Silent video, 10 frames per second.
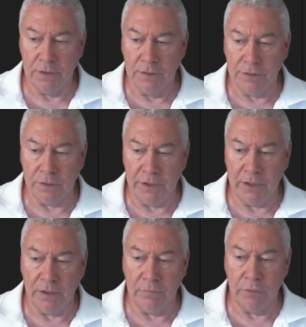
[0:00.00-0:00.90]
So I need
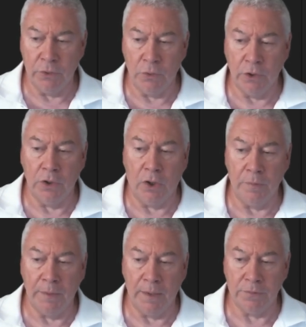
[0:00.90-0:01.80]
to convert all the column
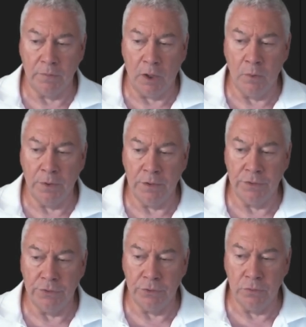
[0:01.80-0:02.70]
names from open
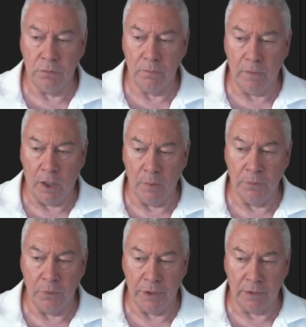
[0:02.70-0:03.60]
to open
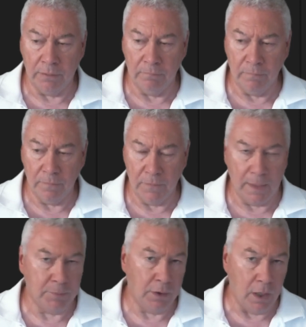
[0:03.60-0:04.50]
with a
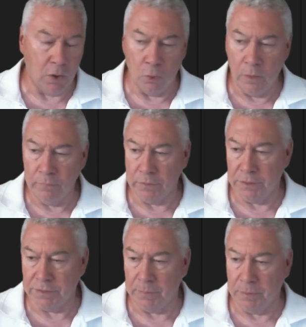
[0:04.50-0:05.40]
capital O, for
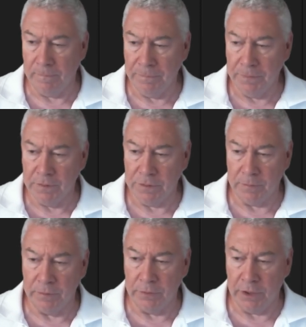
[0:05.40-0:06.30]
example. So I'm
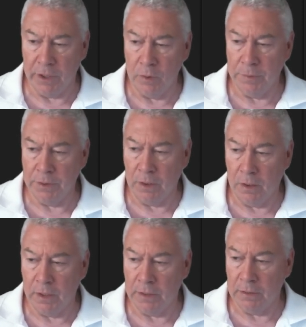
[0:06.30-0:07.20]
converting open,
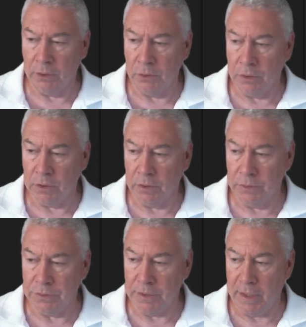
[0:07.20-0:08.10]
high, low,
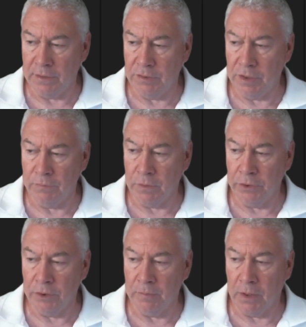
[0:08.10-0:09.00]
close, and tick
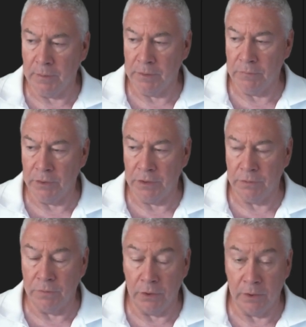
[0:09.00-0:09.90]
volume I'm converting to
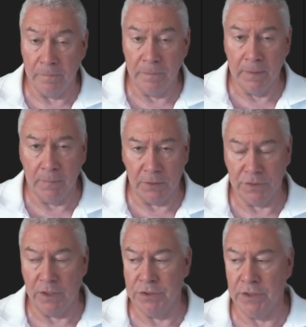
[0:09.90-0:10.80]
volume because
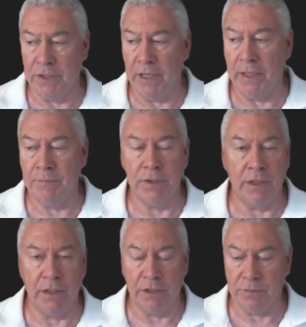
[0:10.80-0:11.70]
those are the names that
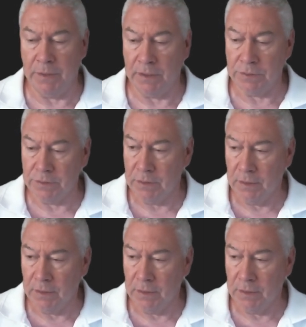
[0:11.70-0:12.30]
it expects.